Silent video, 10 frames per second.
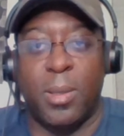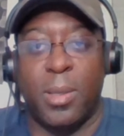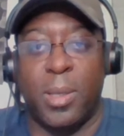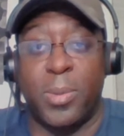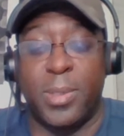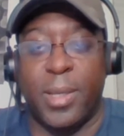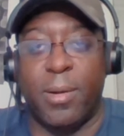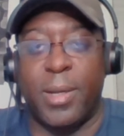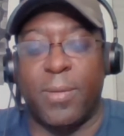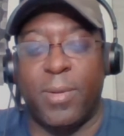he was
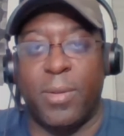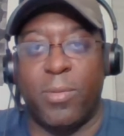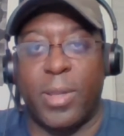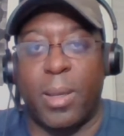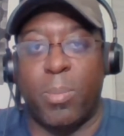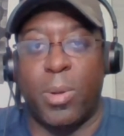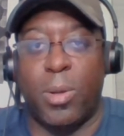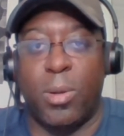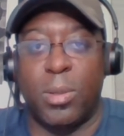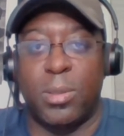there definitely for that
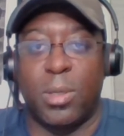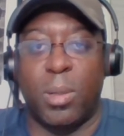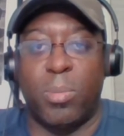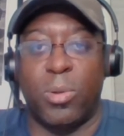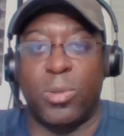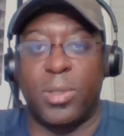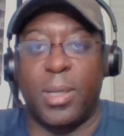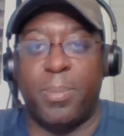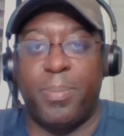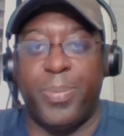ball, and Son pulls
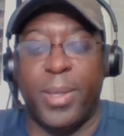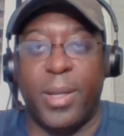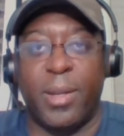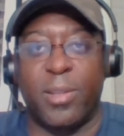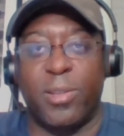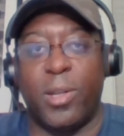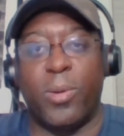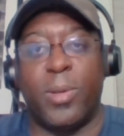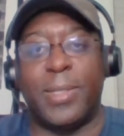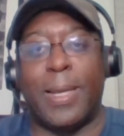up, and then next thing
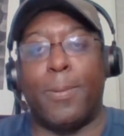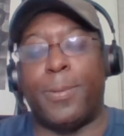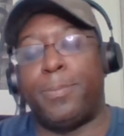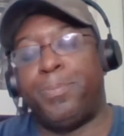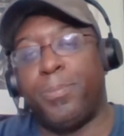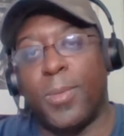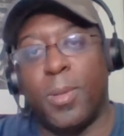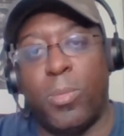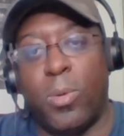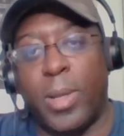he's out,
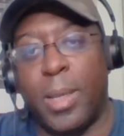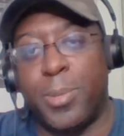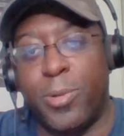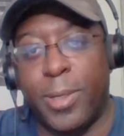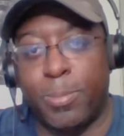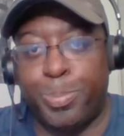pulled hamstring.